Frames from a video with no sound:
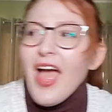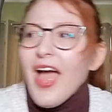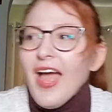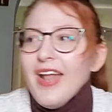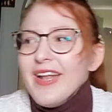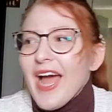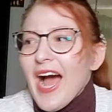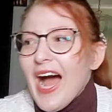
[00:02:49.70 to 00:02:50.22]

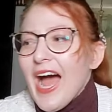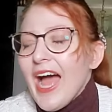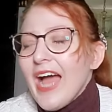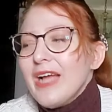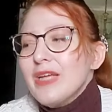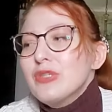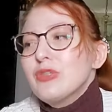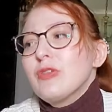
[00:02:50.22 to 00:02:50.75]
And
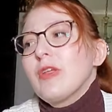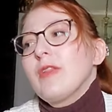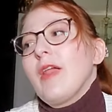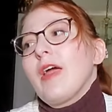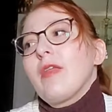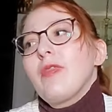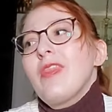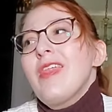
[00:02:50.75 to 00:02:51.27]
actually,
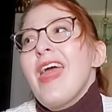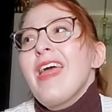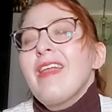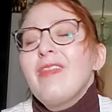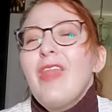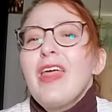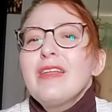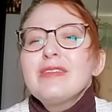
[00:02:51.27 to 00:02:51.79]
like,
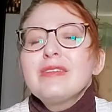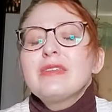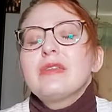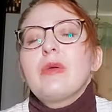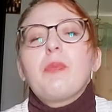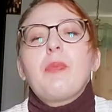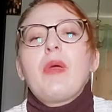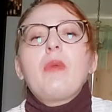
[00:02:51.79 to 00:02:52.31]
this is
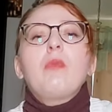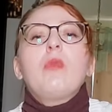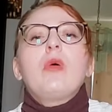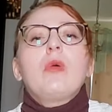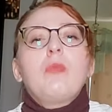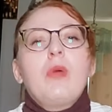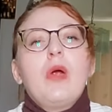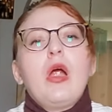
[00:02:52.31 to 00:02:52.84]
a bit
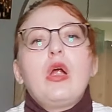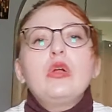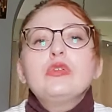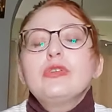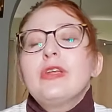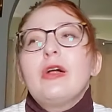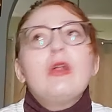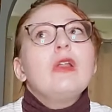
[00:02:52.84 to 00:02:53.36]
more
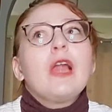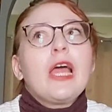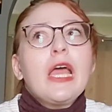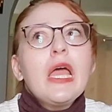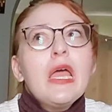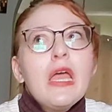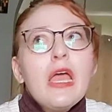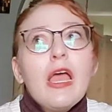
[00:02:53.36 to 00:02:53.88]
personal.
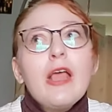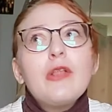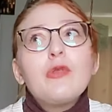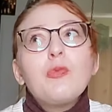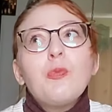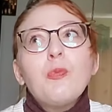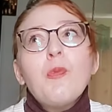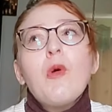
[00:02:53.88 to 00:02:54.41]
Like, it's
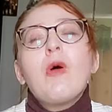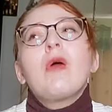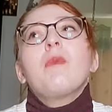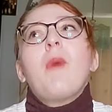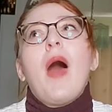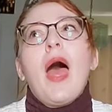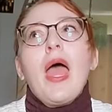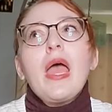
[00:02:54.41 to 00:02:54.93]
more
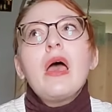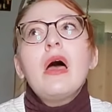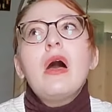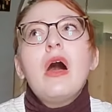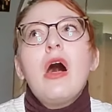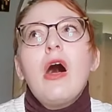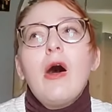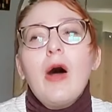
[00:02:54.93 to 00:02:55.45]
my
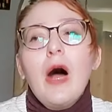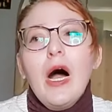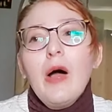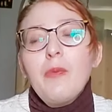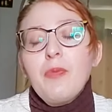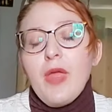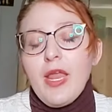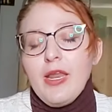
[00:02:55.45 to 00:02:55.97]
uh,
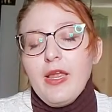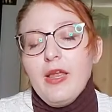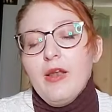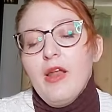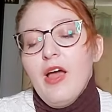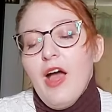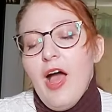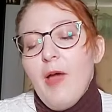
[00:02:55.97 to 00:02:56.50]

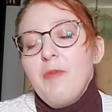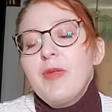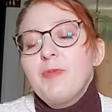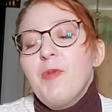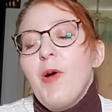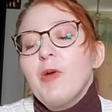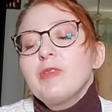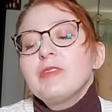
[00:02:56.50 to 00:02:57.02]
opinion. I
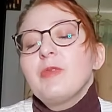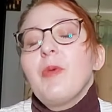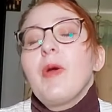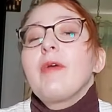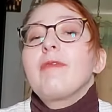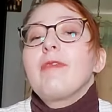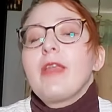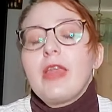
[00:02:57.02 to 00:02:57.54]
mean, most of
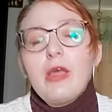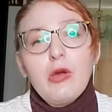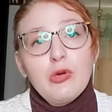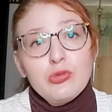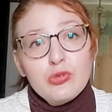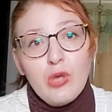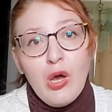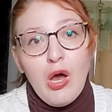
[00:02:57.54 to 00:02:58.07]
my
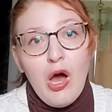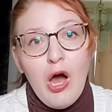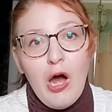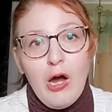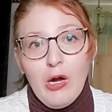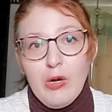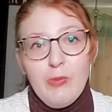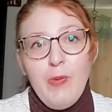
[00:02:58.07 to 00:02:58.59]
videos
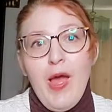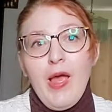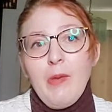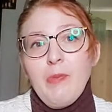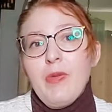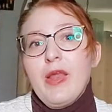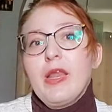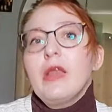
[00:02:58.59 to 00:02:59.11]
are my
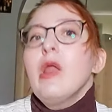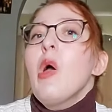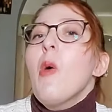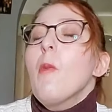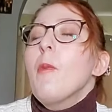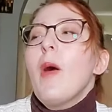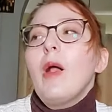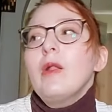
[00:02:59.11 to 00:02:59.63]
opinion,
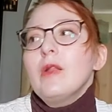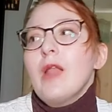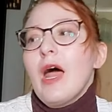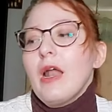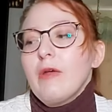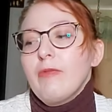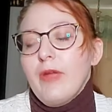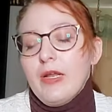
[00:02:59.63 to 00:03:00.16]
but a
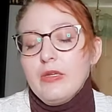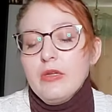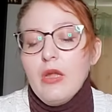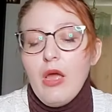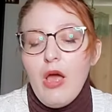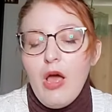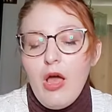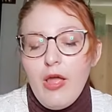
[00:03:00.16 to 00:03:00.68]
lot of it
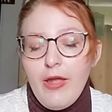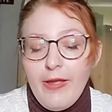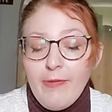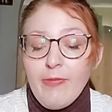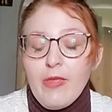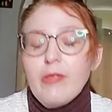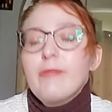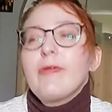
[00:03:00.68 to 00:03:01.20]

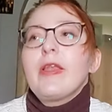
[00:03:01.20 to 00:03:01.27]
in this